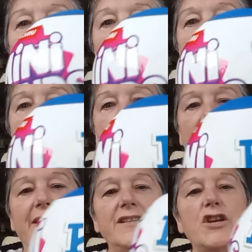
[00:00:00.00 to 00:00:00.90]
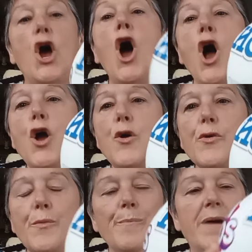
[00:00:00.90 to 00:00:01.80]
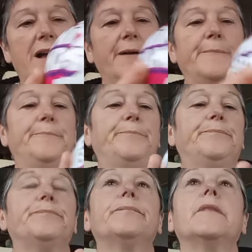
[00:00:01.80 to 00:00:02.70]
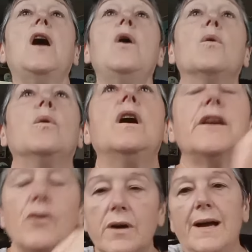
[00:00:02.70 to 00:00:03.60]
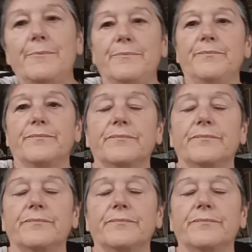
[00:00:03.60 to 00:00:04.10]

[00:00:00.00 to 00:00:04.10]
brand home. Oh, I got um